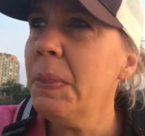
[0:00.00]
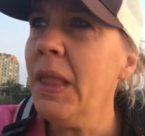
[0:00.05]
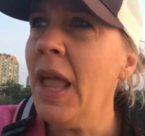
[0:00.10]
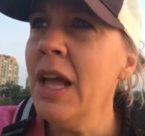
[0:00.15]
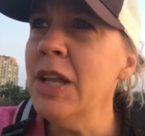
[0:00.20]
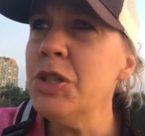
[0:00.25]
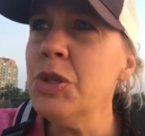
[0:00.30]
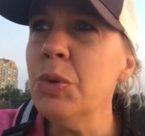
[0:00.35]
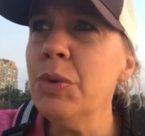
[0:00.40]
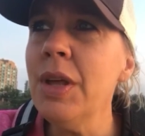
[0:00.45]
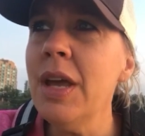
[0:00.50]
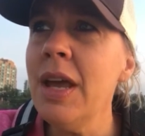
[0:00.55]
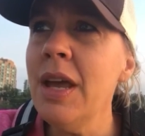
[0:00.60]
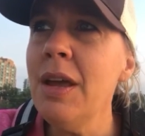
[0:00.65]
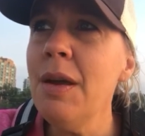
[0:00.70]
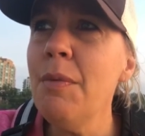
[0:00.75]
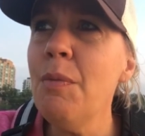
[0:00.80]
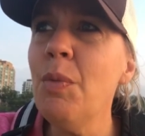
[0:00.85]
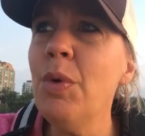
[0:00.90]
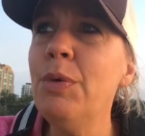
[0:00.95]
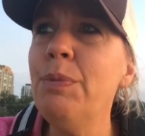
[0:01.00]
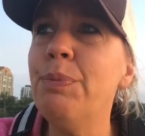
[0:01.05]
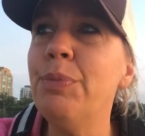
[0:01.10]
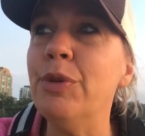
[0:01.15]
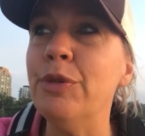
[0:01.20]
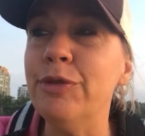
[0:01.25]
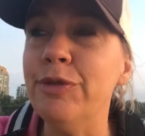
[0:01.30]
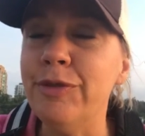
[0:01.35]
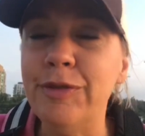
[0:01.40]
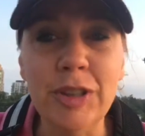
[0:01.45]
And so they would
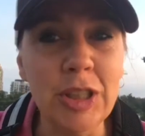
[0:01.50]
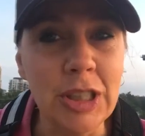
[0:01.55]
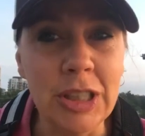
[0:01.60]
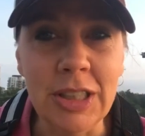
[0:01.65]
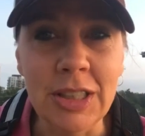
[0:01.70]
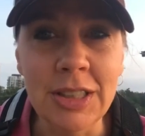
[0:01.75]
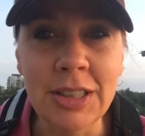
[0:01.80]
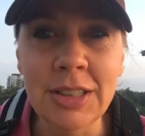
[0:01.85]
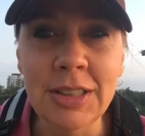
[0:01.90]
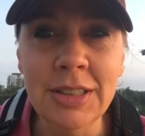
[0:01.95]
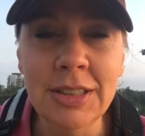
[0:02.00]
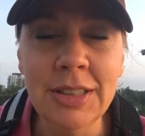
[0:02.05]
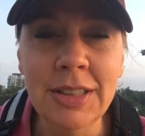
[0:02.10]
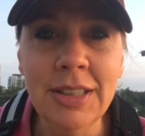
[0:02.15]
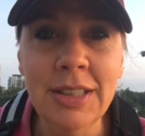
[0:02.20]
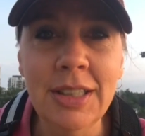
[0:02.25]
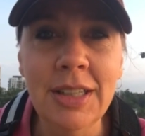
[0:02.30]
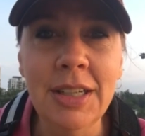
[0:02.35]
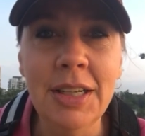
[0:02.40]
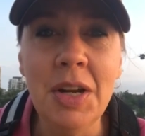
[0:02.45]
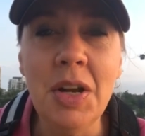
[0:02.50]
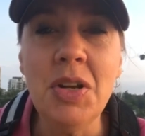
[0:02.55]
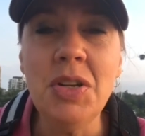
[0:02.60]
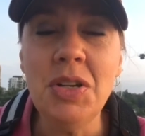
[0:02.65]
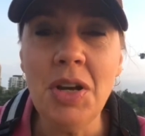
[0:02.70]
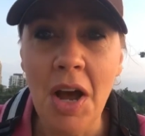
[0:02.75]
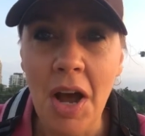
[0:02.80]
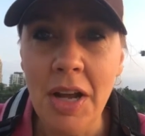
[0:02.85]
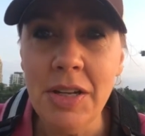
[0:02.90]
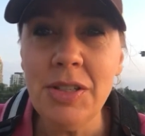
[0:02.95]
prefer
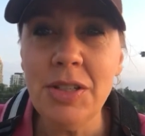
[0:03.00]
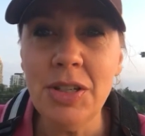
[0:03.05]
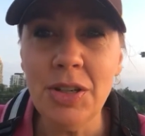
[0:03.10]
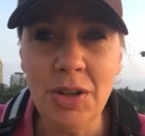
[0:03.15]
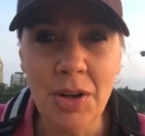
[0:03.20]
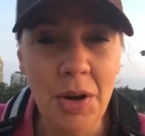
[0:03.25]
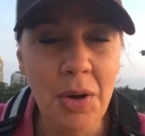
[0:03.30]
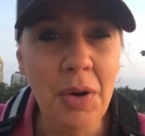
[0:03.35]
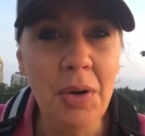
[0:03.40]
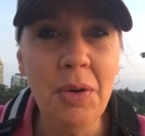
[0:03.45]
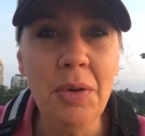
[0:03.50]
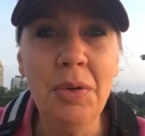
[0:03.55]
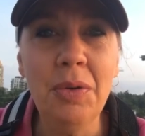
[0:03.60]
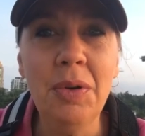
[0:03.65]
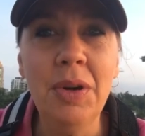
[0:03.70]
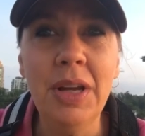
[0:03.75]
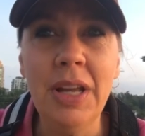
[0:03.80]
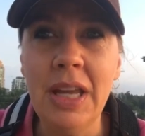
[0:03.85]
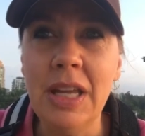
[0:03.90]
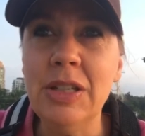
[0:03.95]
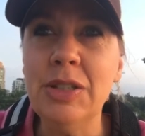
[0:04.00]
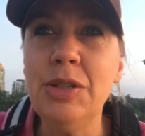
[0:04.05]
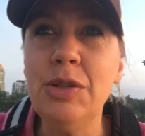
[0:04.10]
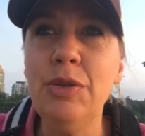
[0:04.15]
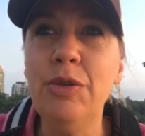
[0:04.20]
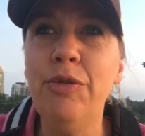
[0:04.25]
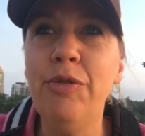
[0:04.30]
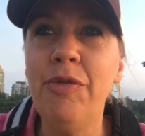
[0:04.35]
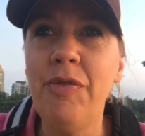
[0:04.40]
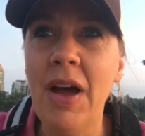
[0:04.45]
not to go
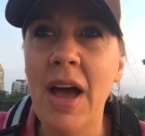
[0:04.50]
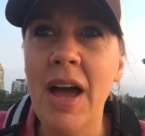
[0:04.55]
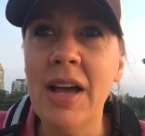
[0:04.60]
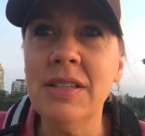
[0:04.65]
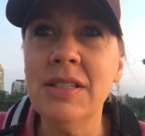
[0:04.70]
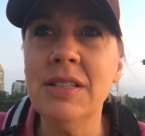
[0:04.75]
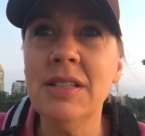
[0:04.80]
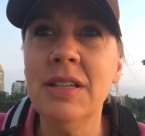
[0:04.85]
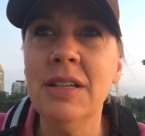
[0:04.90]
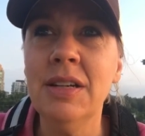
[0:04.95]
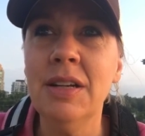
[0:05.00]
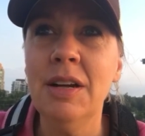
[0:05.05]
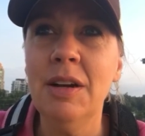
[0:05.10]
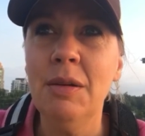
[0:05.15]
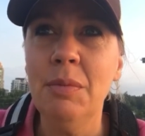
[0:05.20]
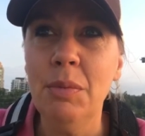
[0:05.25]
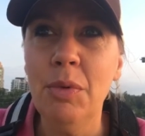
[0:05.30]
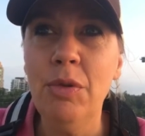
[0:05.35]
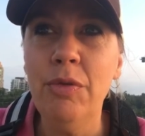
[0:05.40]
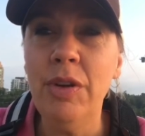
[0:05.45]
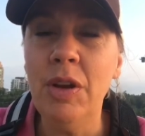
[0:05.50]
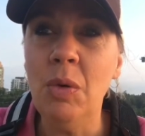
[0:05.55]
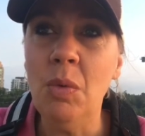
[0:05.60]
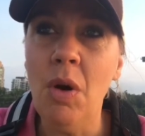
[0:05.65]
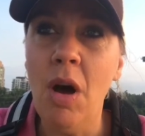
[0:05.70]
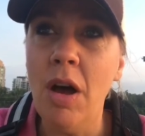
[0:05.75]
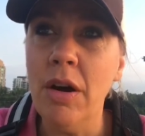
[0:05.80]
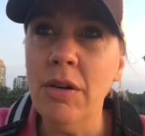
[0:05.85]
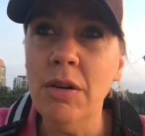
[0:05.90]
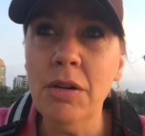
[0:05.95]
into fast moving
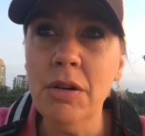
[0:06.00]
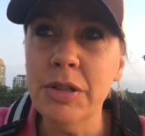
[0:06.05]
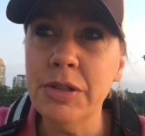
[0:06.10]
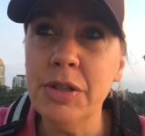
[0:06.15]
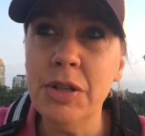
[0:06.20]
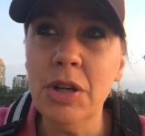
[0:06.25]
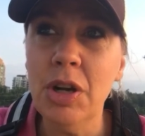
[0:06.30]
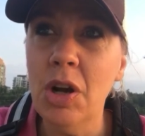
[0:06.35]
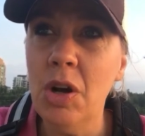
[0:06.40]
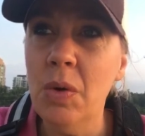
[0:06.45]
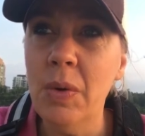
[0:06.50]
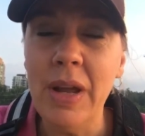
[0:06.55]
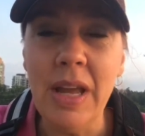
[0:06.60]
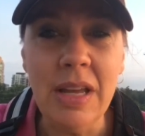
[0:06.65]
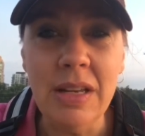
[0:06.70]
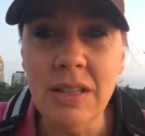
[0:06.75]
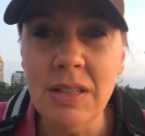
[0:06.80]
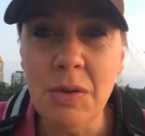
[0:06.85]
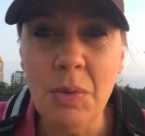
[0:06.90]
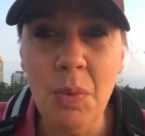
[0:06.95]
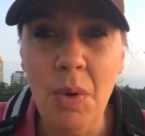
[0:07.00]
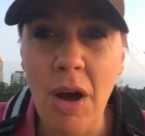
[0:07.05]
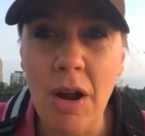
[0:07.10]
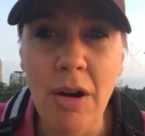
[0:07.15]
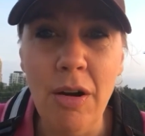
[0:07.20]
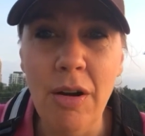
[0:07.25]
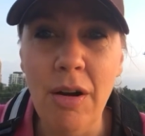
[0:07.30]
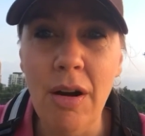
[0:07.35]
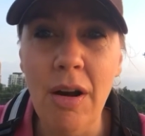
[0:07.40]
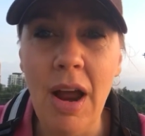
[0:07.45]
water or to go into
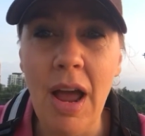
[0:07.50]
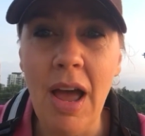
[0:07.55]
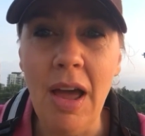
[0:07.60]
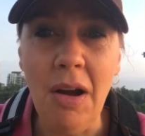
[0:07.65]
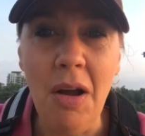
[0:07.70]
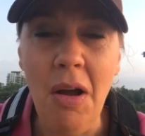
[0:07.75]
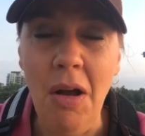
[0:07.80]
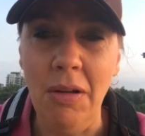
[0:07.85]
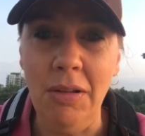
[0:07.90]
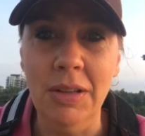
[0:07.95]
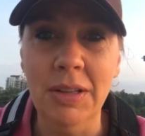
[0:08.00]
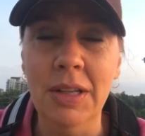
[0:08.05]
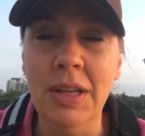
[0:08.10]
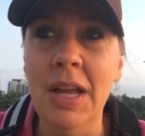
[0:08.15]
water at all.